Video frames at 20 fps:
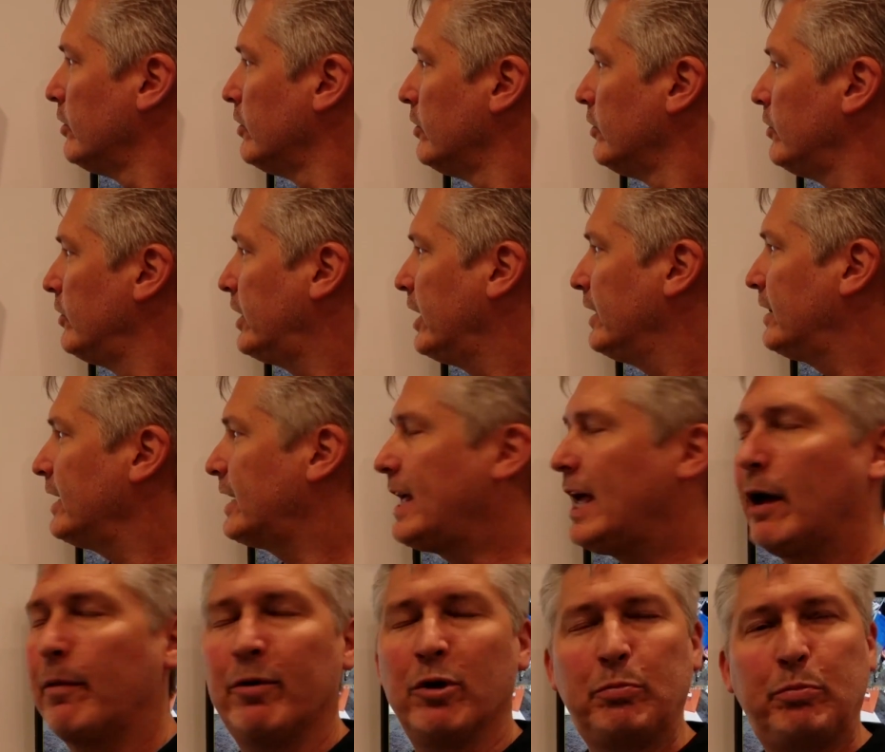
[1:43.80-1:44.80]
to get the
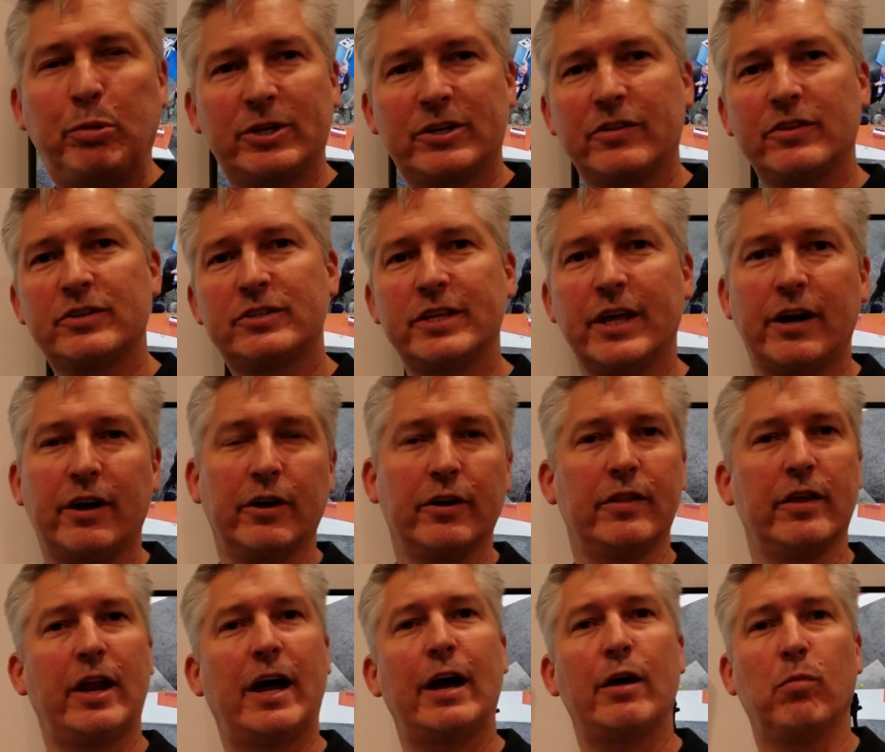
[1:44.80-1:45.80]
camera to put to the center
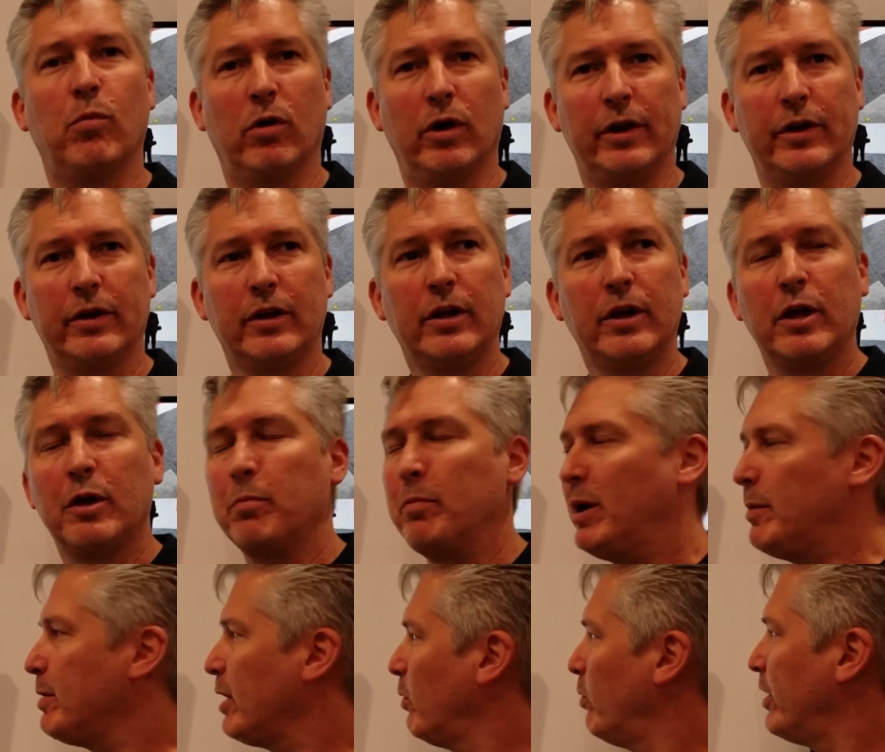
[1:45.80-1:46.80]
that I want.
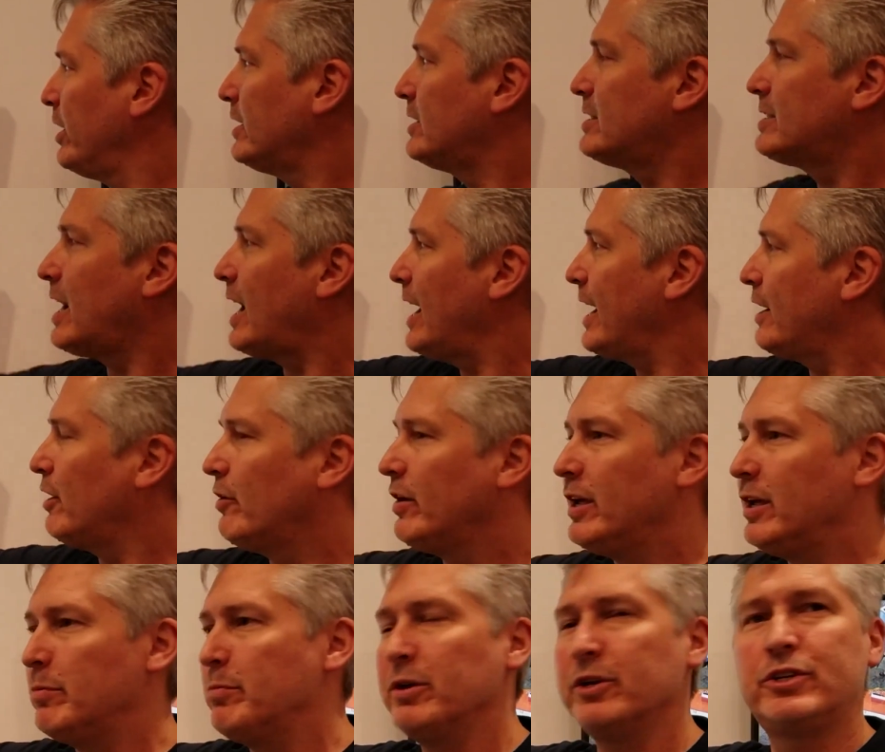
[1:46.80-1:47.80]
Maybe I want a tighter
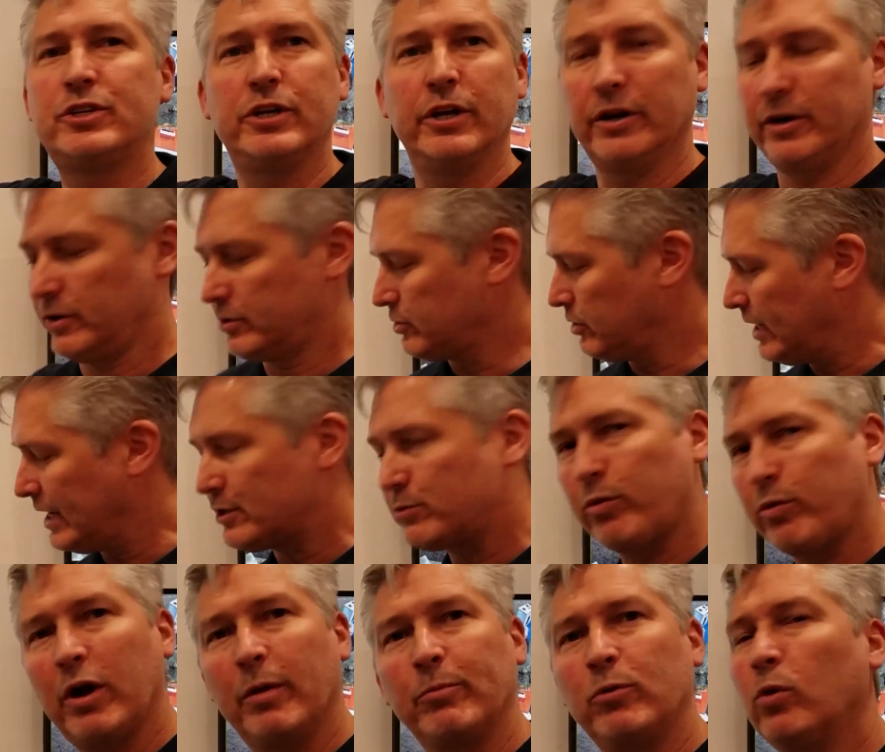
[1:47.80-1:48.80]
image here, so that's what
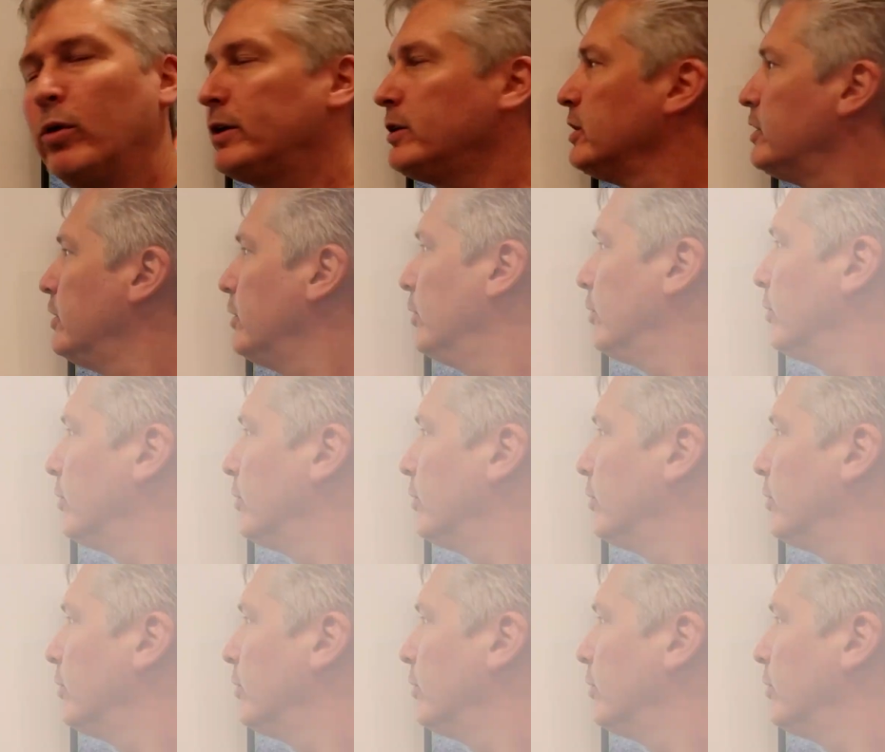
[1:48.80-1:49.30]
I'm going to do.